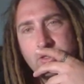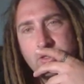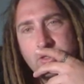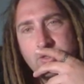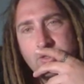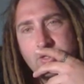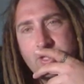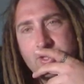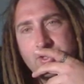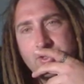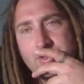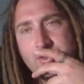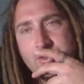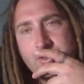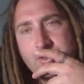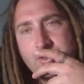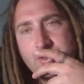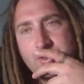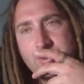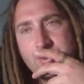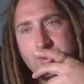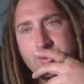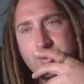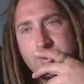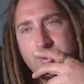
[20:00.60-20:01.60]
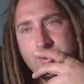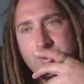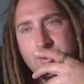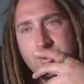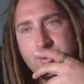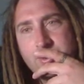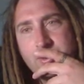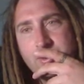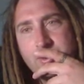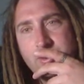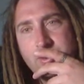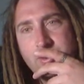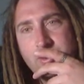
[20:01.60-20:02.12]
Tesla's
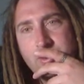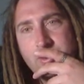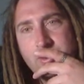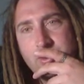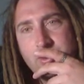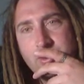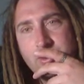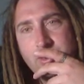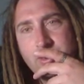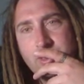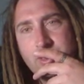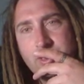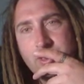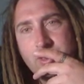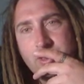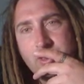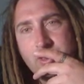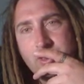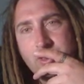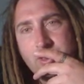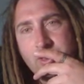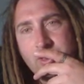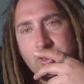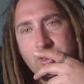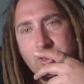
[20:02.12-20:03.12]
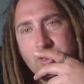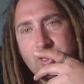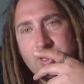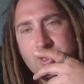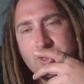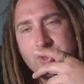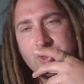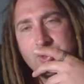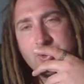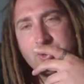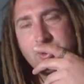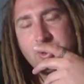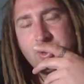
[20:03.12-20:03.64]
looking a little less
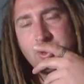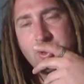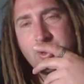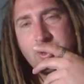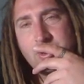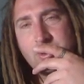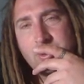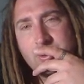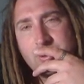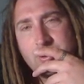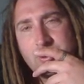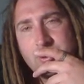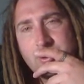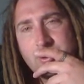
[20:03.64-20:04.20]
strong